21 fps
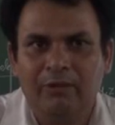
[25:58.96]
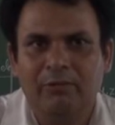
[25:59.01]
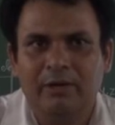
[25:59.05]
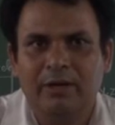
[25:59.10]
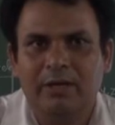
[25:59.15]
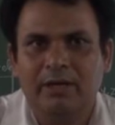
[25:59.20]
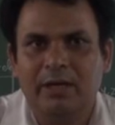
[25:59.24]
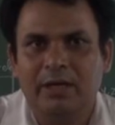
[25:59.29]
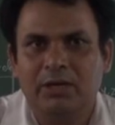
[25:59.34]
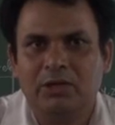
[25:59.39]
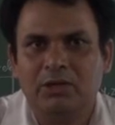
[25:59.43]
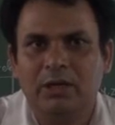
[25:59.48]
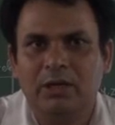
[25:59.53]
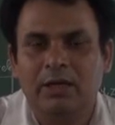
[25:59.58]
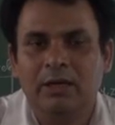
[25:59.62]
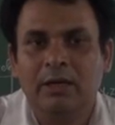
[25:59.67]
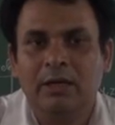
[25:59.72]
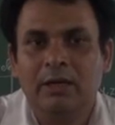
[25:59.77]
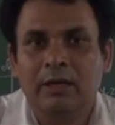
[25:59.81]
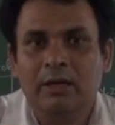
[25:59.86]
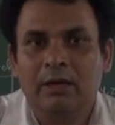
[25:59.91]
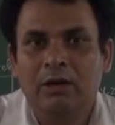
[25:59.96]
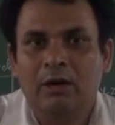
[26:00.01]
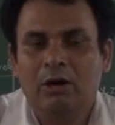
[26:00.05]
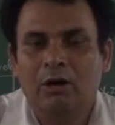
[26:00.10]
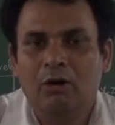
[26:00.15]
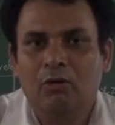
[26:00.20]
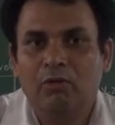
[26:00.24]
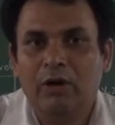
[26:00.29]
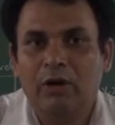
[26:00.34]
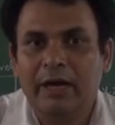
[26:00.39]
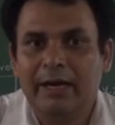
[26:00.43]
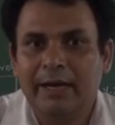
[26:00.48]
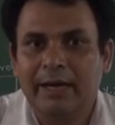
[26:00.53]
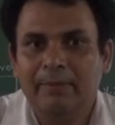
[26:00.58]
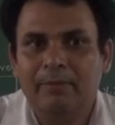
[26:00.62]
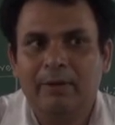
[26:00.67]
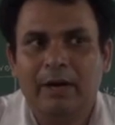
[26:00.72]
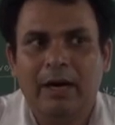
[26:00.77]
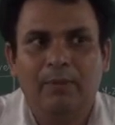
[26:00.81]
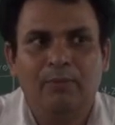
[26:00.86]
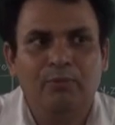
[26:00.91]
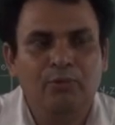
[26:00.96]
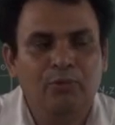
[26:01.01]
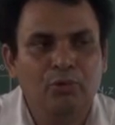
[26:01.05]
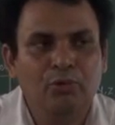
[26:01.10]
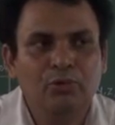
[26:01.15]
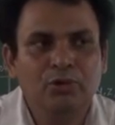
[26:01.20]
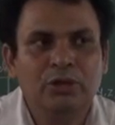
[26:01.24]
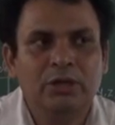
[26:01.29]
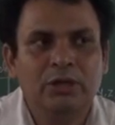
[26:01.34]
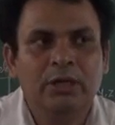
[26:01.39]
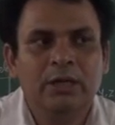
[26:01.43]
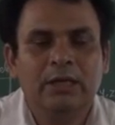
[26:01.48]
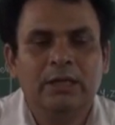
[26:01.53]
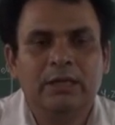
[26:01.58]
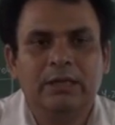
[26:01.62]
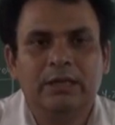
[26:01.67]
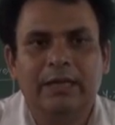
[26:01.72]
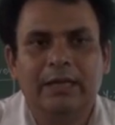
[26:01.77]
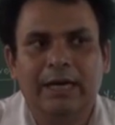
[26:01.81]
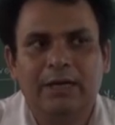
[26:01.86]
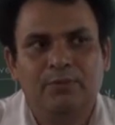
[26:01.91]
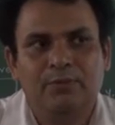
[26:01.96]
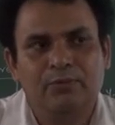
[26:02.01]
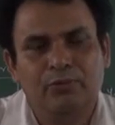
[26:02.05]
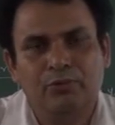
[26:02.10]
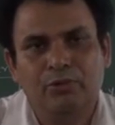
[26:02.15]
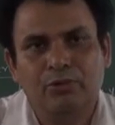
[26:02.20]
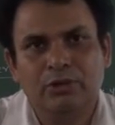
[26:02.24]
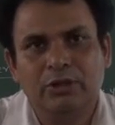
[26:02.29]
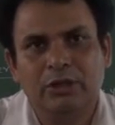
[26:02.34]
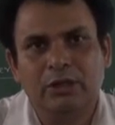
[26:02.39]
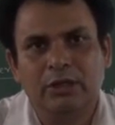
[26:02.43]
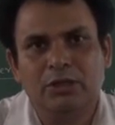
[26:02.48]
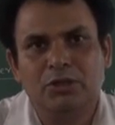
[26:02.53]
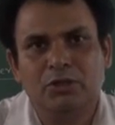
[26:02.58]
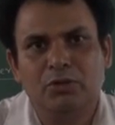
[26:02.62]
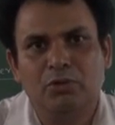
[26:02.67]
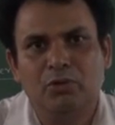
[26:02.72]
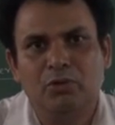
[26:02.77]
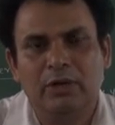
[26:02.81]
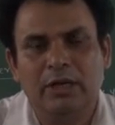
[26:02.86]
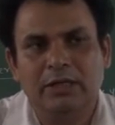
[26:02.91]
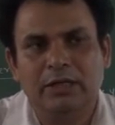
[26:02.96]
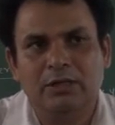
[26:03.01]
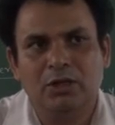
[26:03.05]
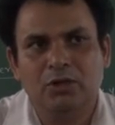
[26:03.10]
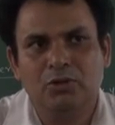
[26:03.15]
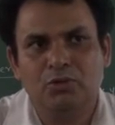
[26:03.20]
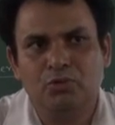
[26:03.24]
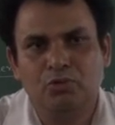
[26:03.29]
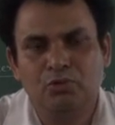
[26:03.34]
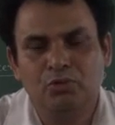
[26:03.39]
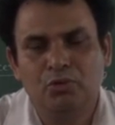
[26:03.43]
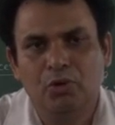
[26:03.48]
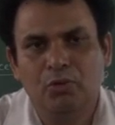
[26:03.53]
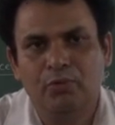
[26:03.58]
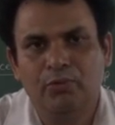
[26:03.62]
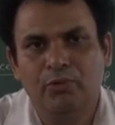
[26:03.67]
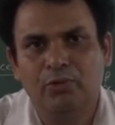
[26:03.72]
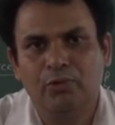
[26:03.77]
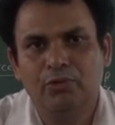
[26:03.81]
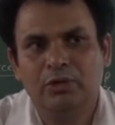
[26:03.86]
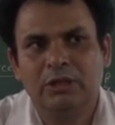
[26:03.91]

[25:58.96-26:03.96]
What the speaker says: backward direction will give a force. That force is known as the pseudo